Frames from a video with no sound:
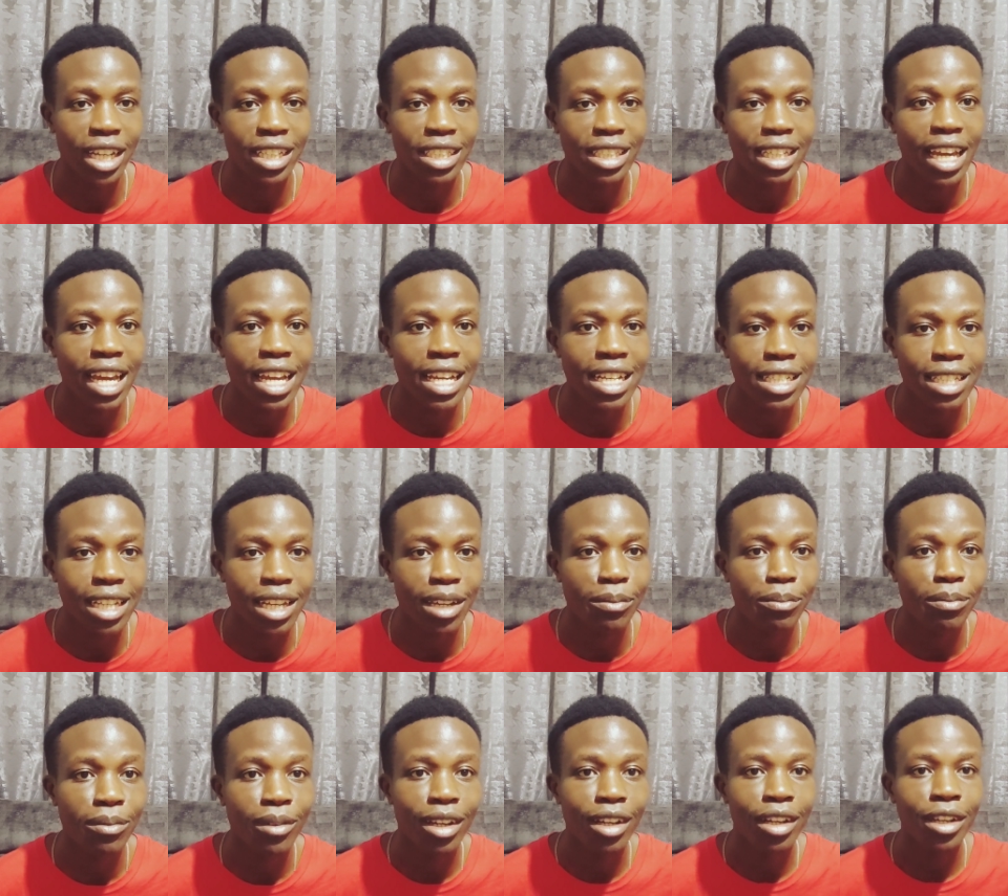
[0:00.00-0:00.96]
that gave
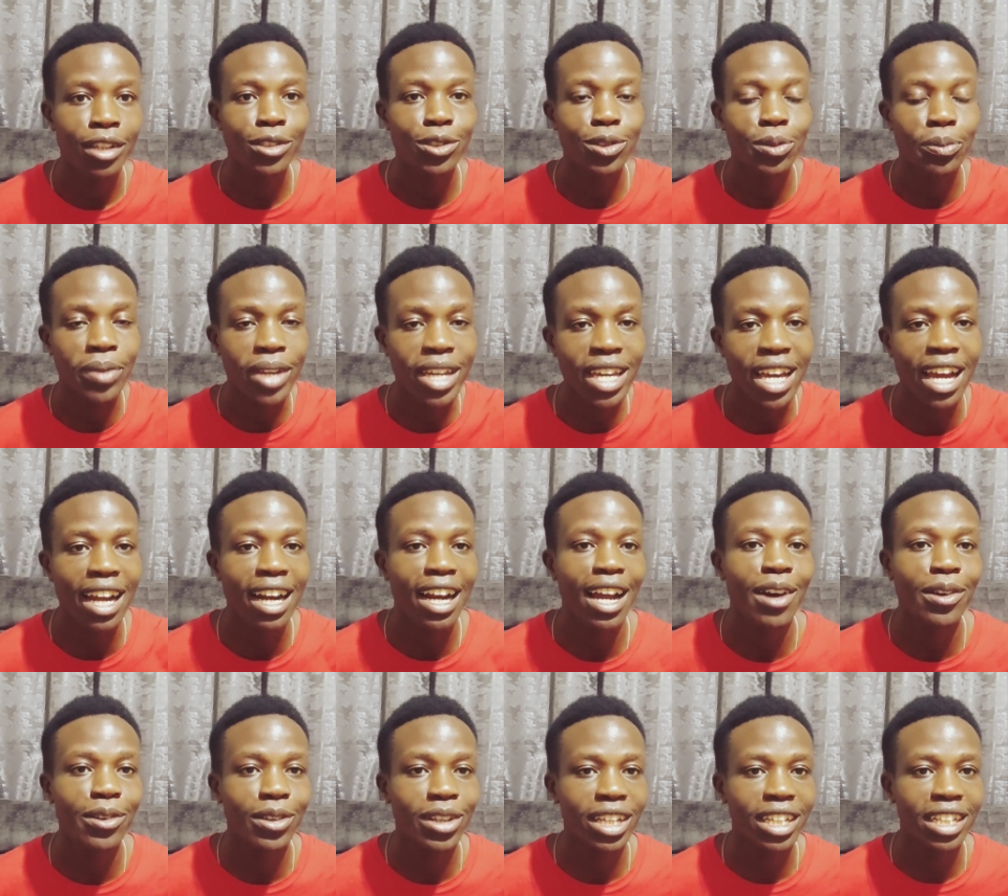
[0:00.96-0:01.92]
him to be
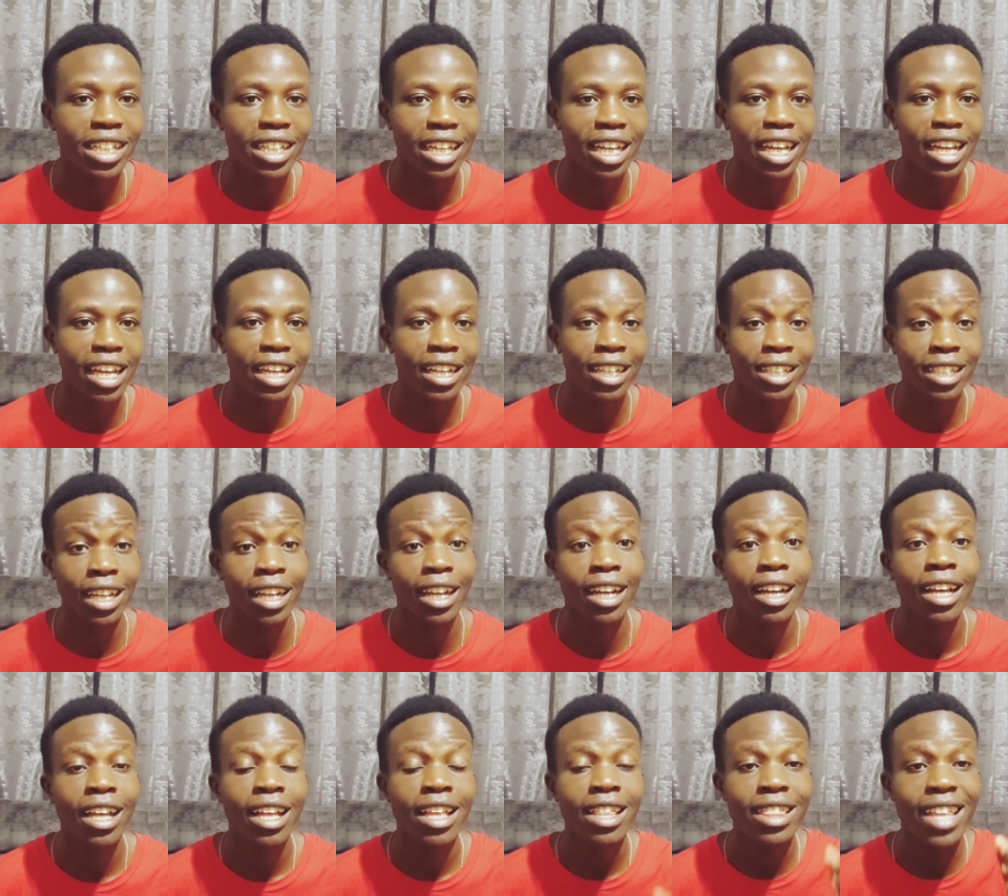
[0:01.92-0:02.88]
allowed in Kenya.
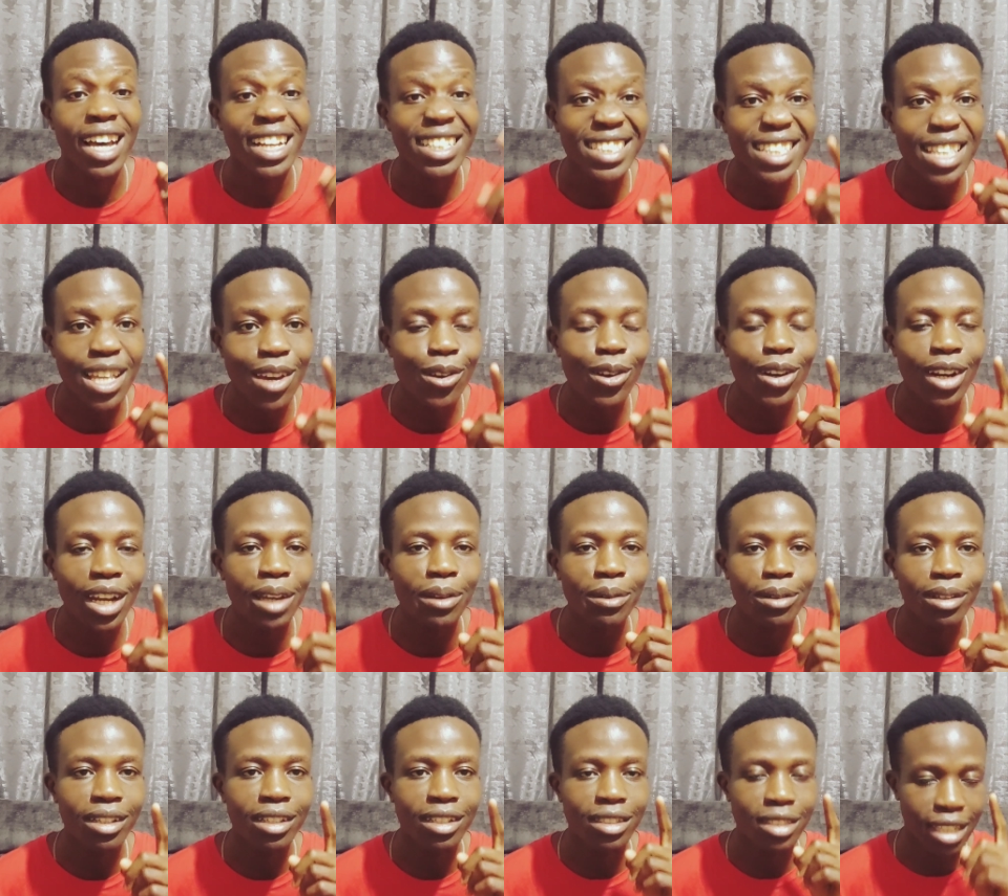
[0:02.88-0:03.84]
That's the
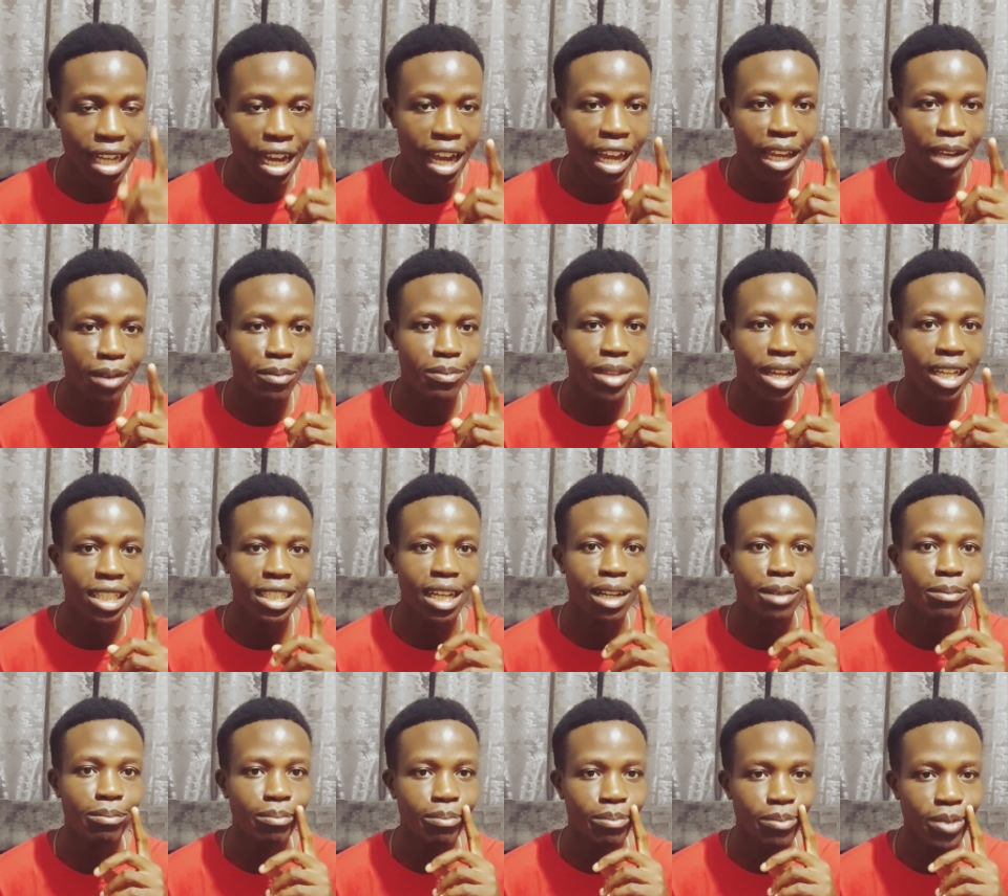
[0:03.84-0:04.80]
only time that
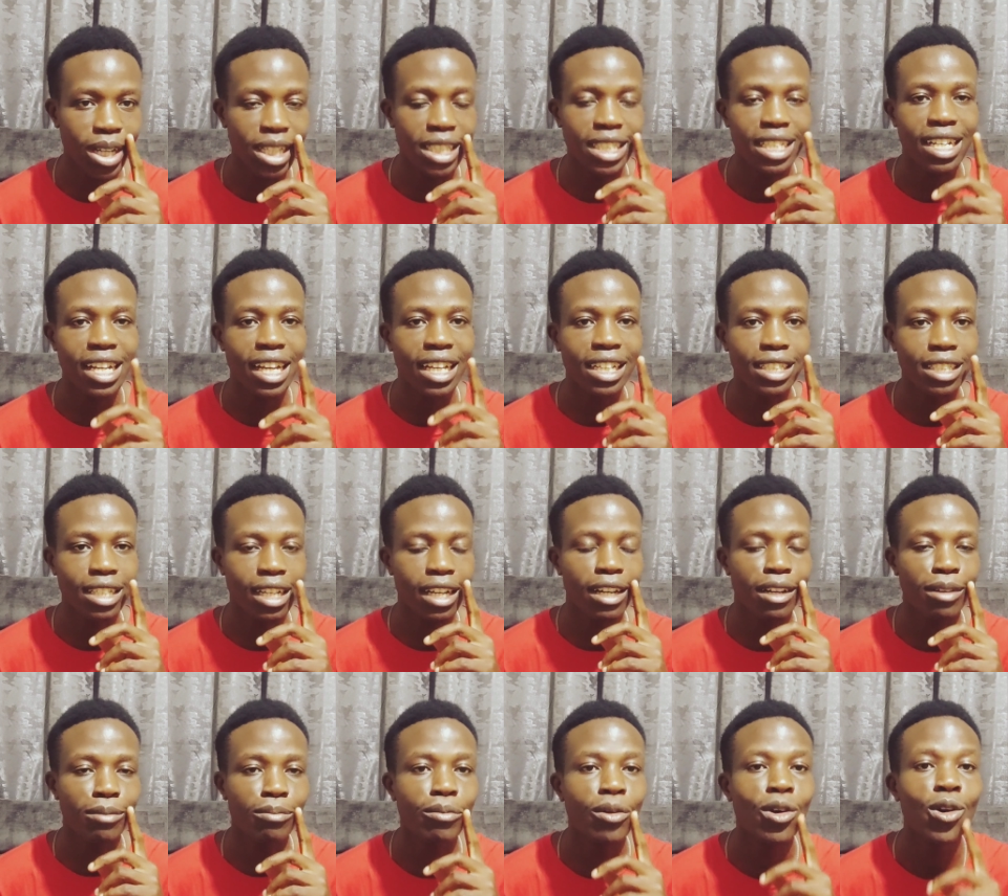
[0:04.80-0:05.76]
um, President
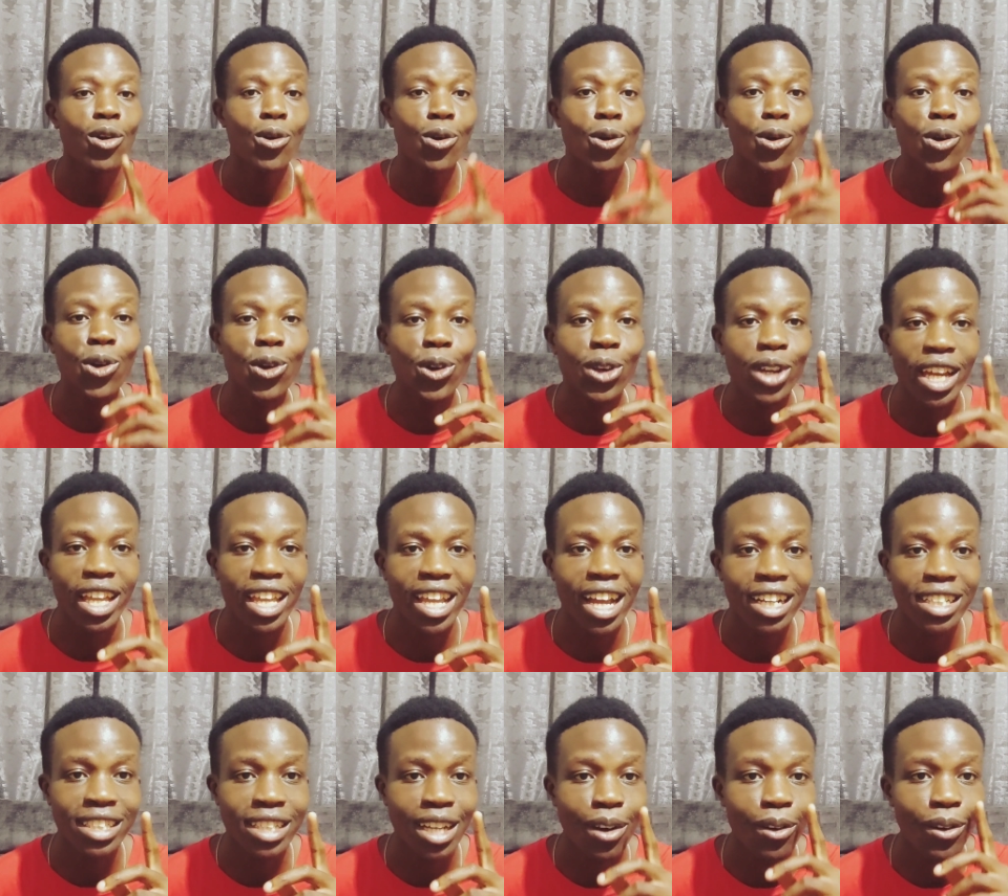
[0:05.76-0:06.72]
um, Uhuru
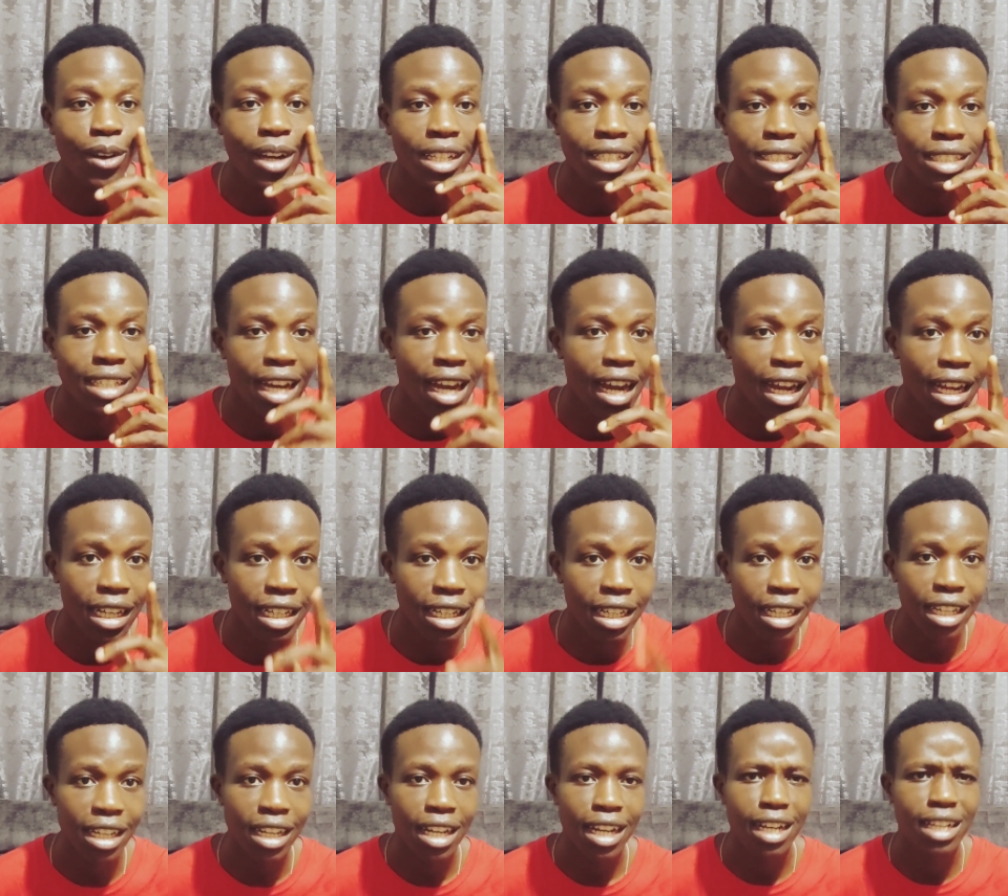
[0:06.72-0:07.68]
Kenyatta went
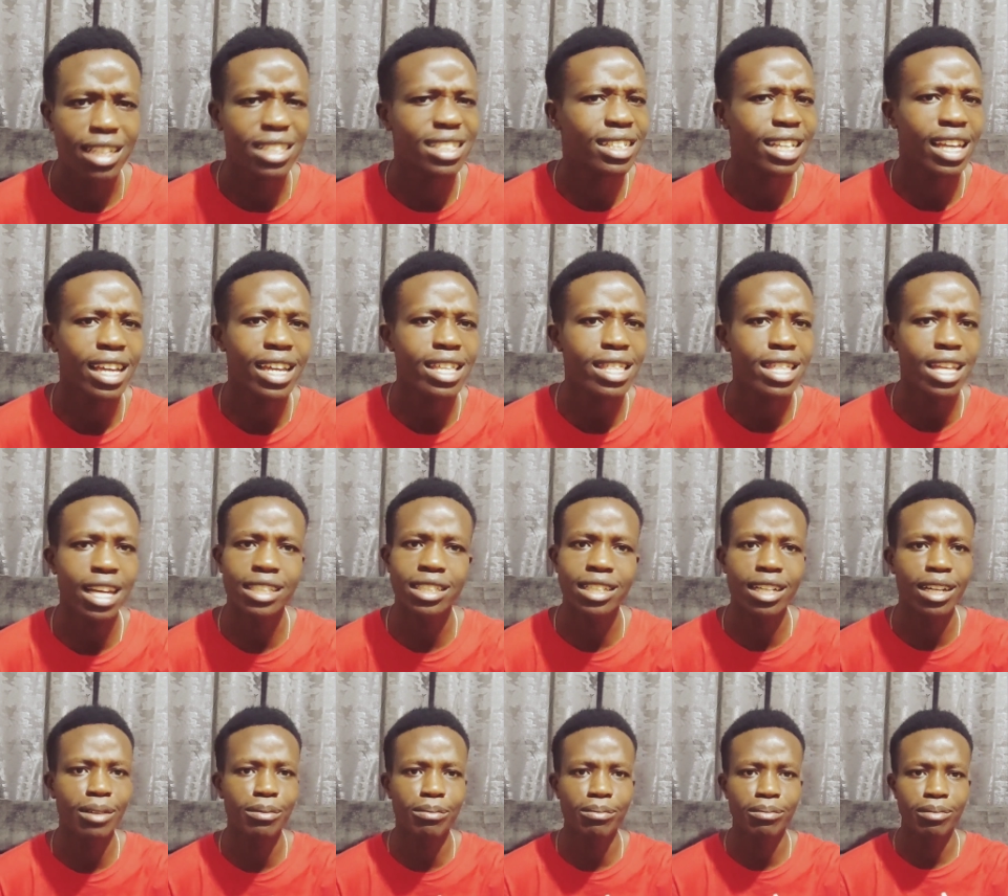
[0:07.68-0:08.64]
hard and said
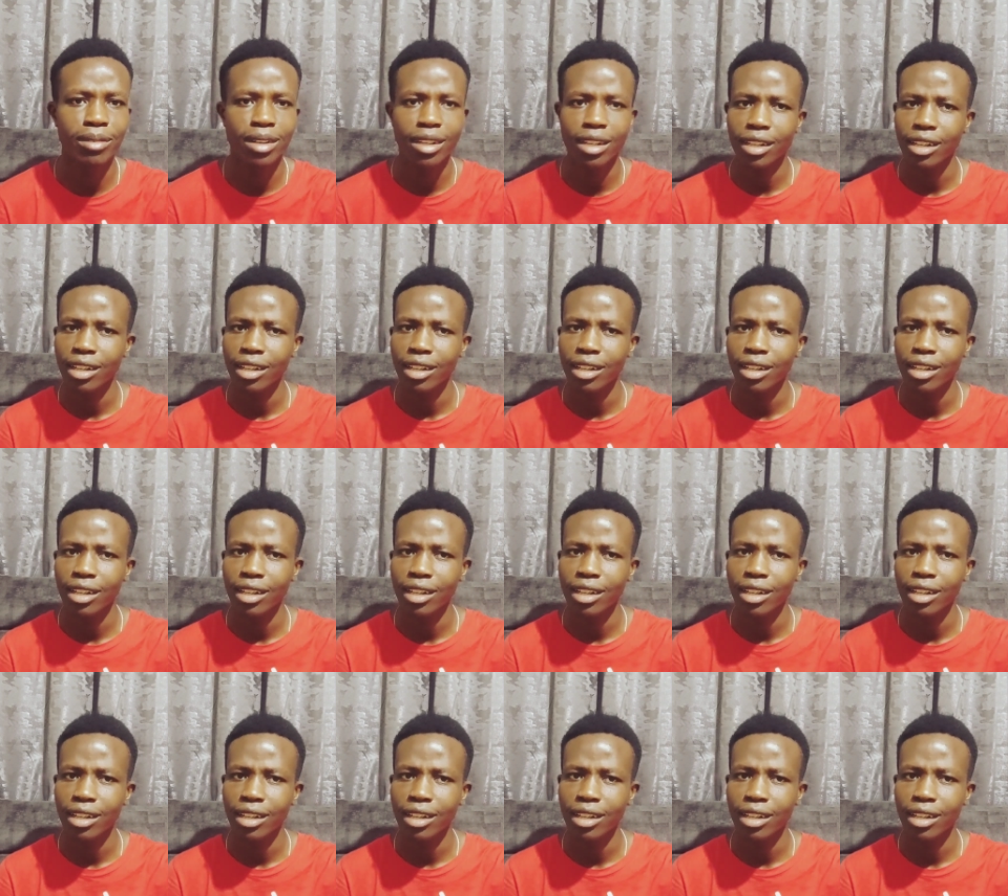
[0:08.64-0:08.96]
that um,